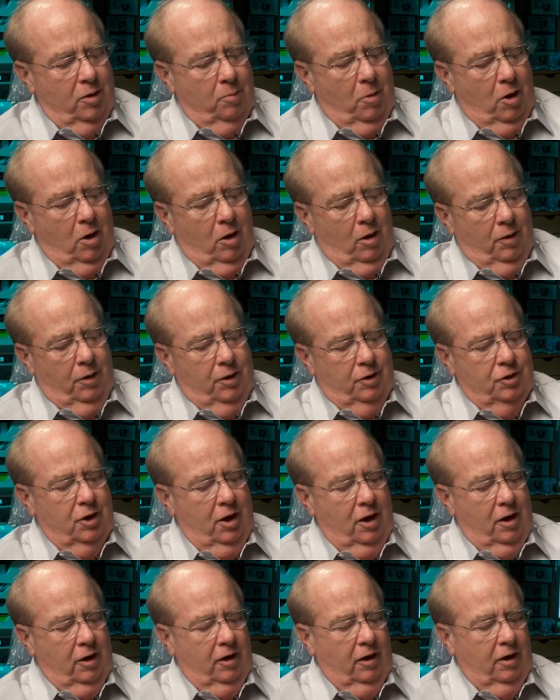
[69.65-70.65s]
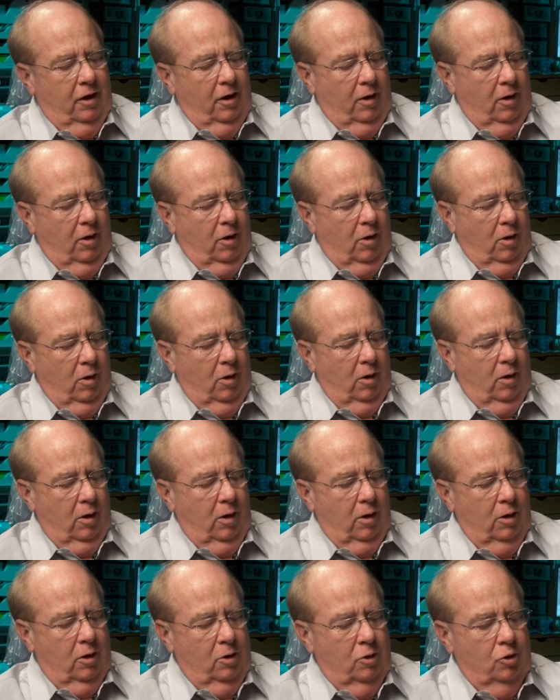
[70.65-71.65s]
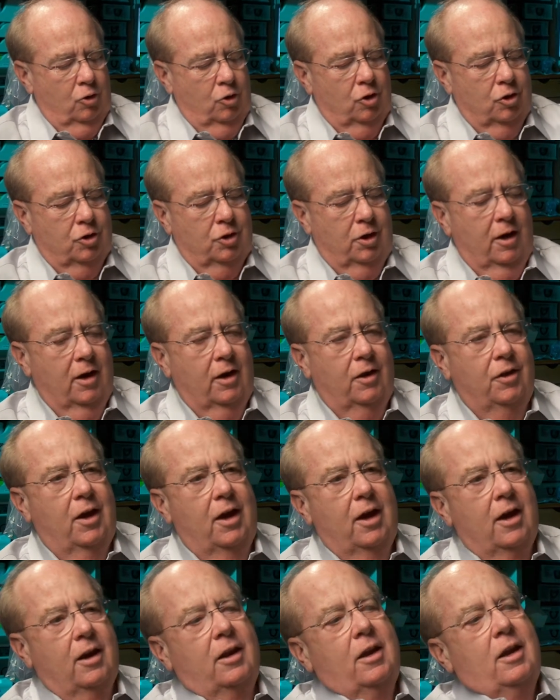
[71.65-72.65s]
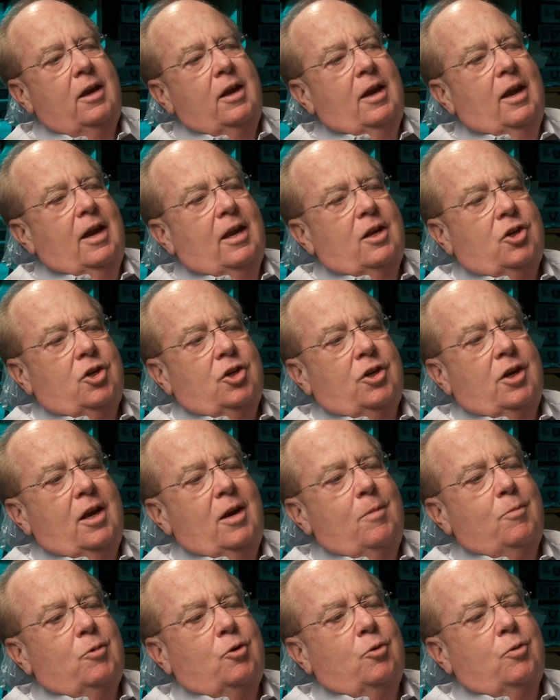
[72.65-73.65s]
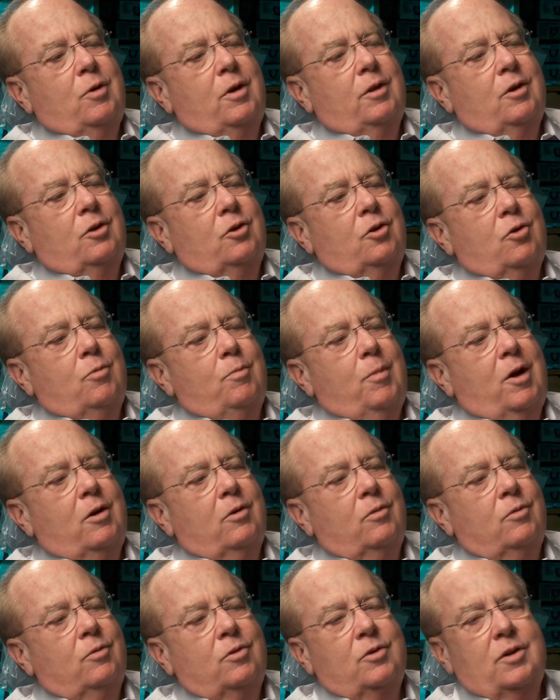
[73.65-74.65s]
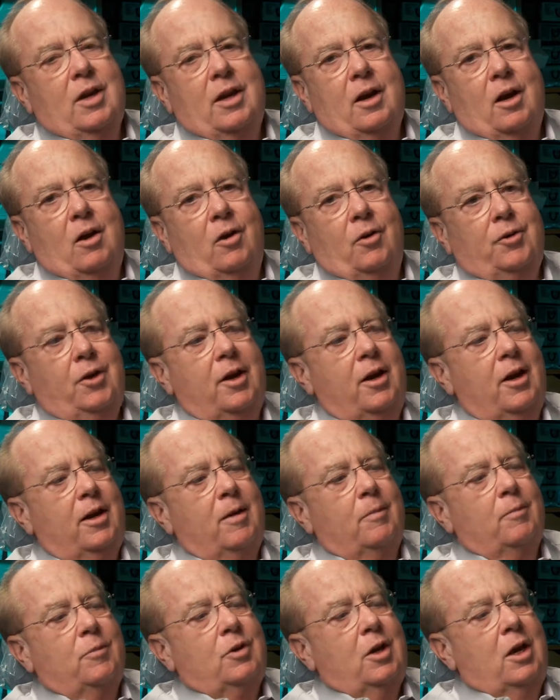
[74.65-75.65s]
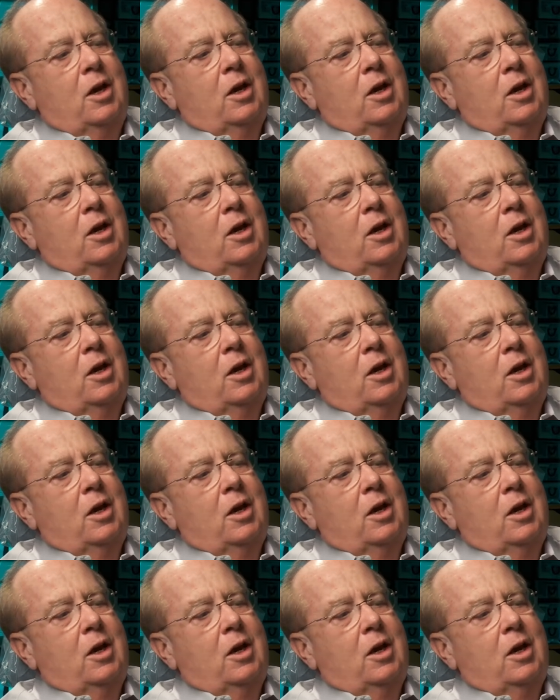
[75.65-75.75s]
the ball and the socket, just like that, and stay between the two bones at all times.